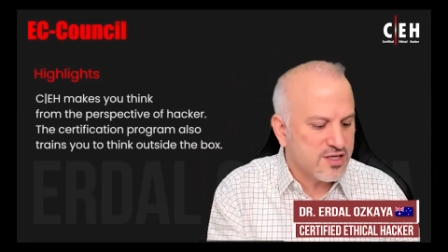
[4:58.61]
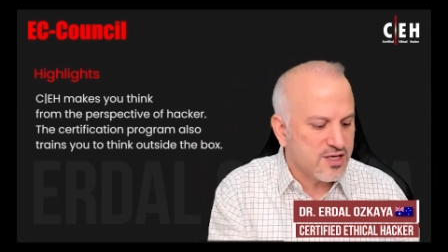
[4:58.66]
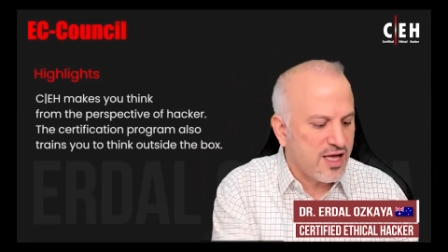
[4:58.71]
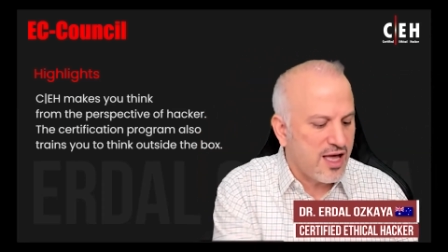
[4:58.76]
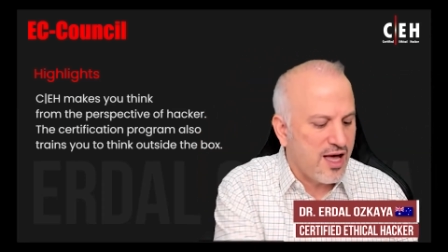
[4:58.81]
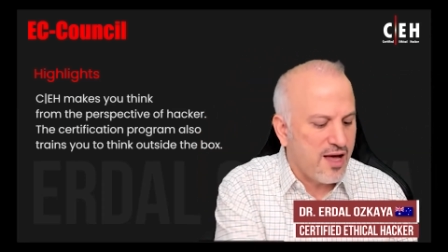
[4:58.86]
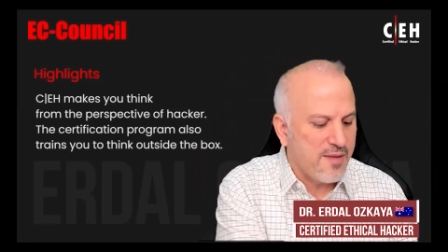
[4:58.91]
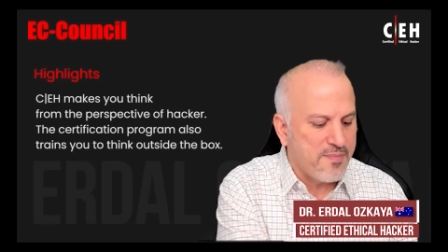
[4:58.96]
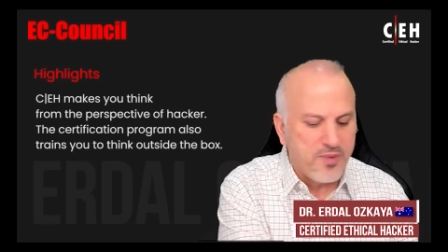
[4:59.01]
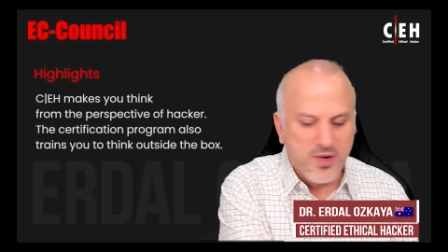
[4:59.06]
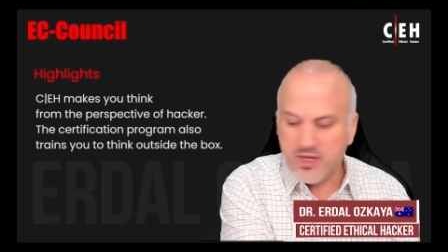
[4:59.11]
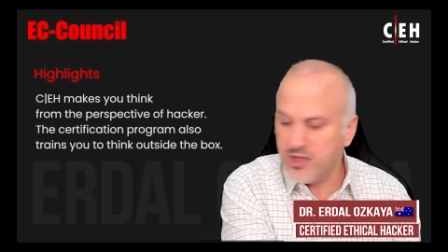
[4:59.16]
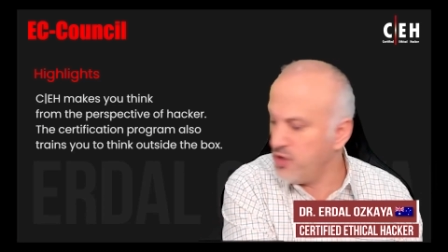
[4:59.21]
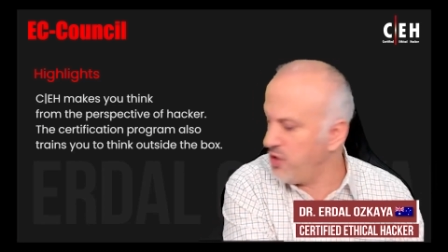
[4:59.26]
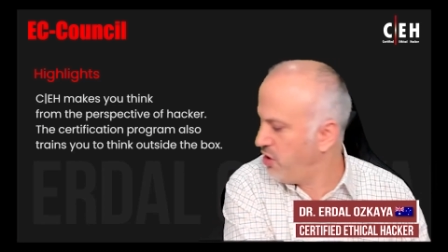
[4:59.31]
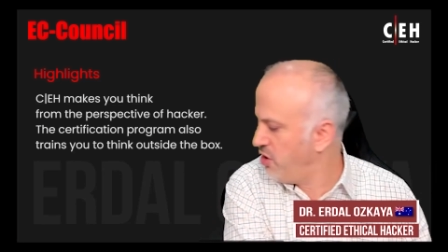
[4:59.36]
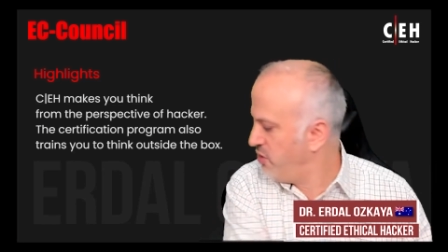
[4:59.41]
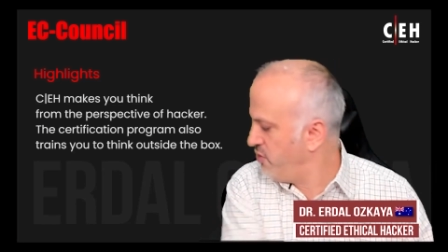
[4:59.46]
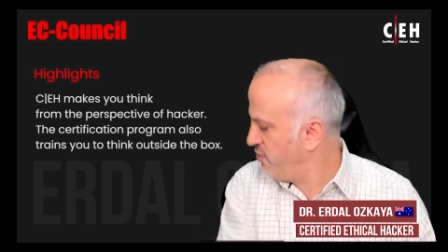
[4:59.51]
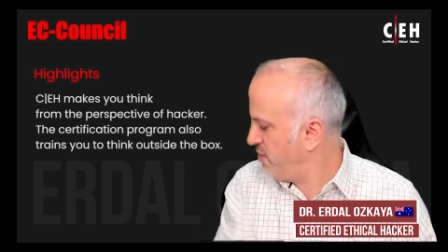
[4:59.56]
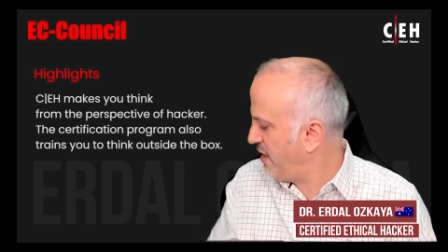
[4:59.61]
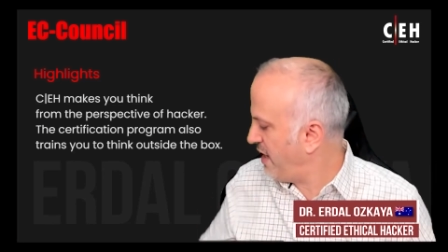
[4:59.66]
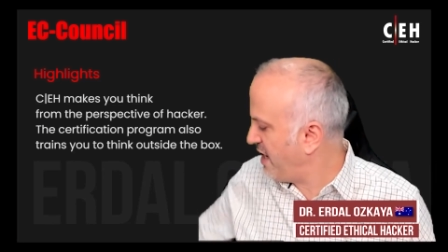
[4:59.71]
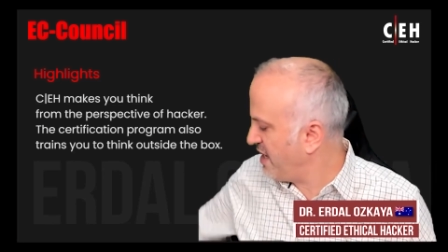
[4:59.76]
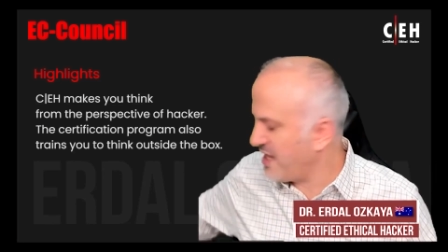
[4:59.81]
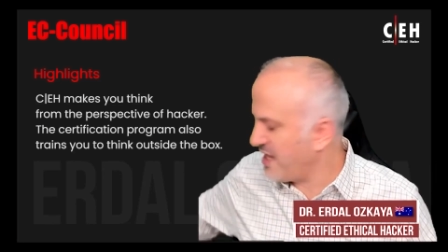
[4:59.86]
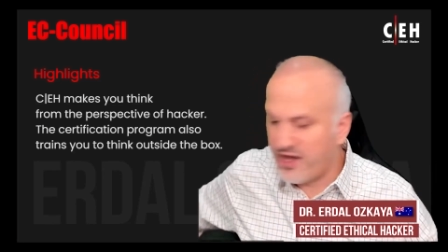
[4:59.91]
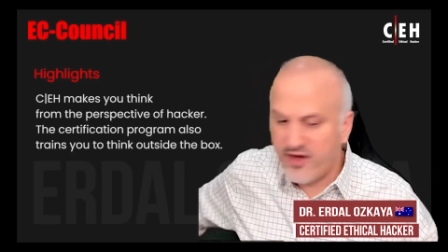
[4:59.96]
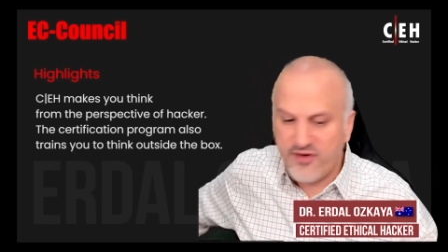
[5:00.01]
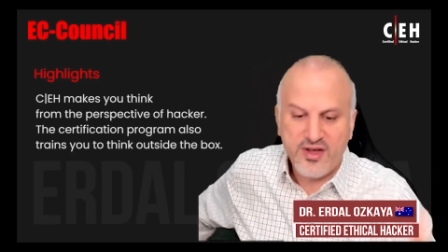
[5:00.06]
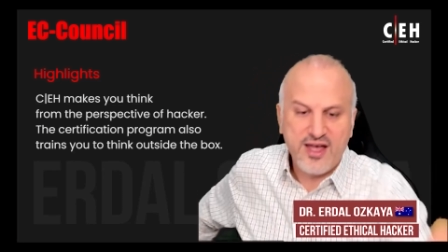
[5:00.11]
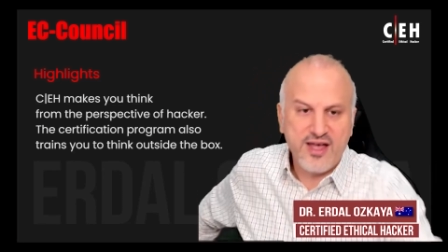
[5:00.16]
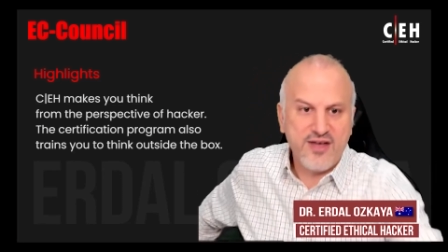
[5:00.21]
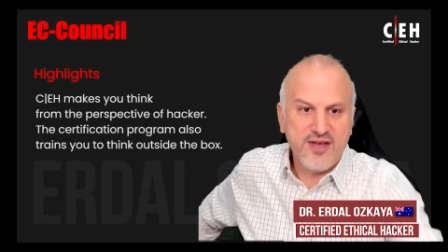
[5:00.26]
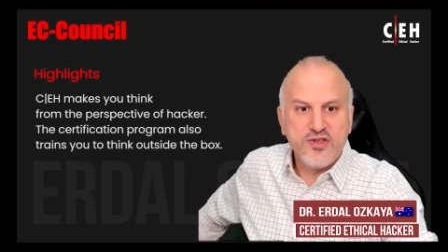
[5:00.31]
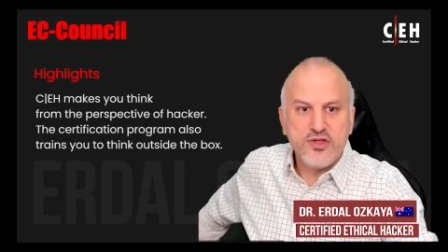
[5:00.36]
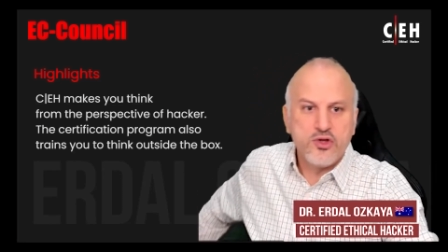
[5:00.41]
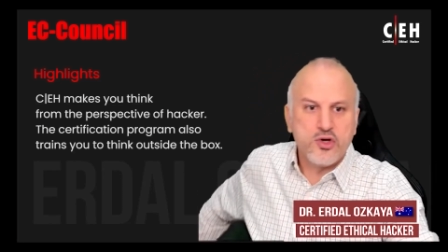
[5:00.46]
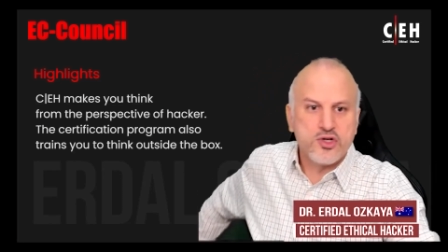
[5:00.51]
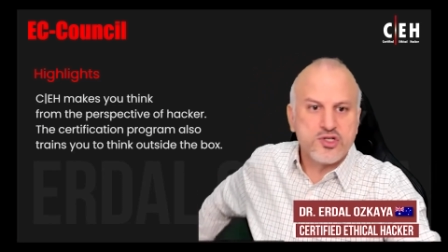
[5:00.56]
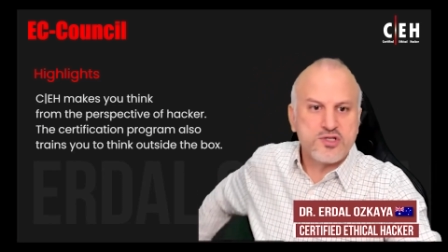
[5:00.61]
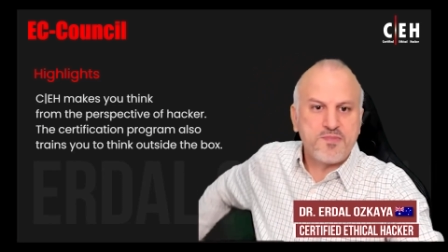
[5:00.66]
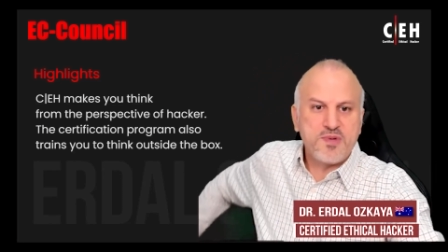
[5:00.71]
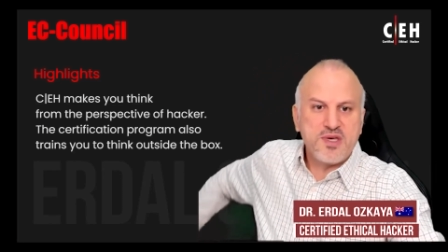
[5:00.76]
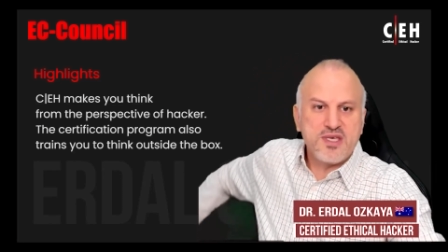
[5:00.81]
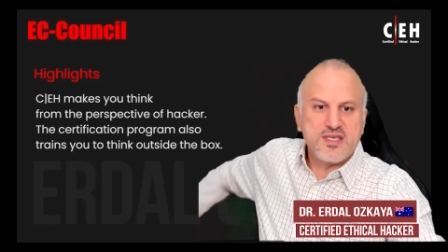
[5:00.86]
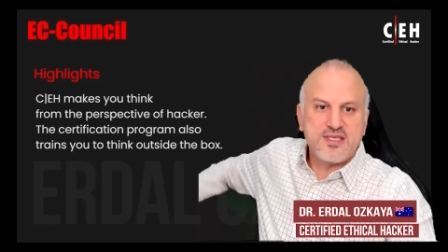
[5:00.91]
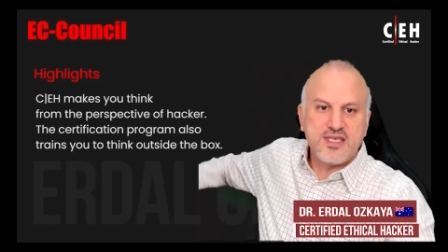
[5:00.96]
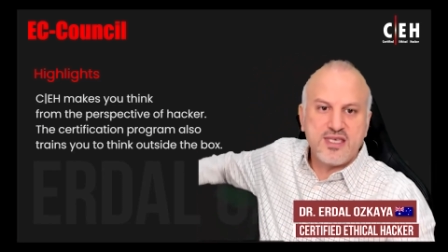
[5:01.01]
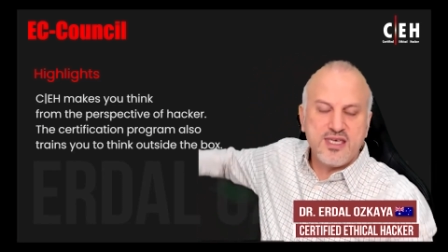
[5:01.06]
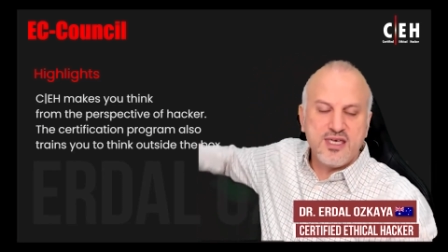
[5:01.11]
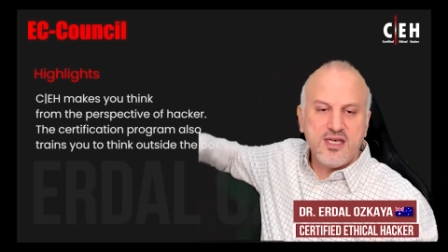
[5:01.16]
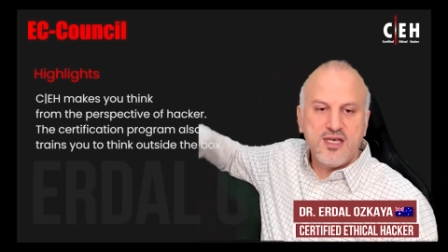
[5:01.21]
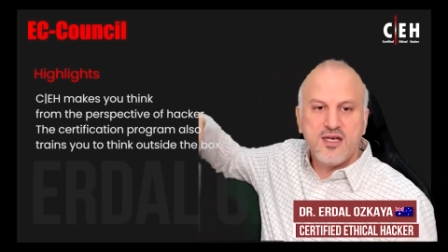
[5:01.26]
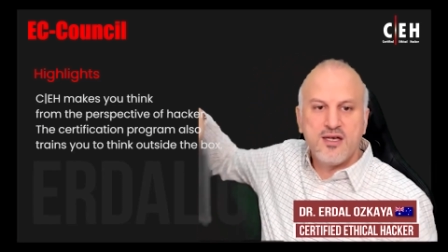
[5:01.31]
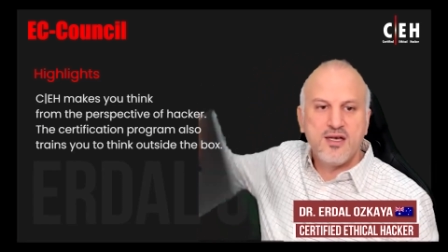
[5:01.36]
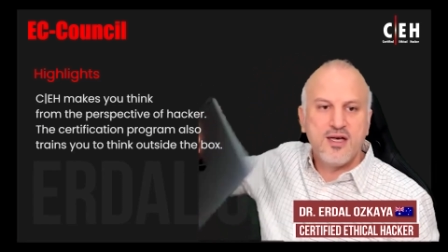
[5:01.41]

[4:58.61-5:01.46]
Apple, or I have a Windows PC,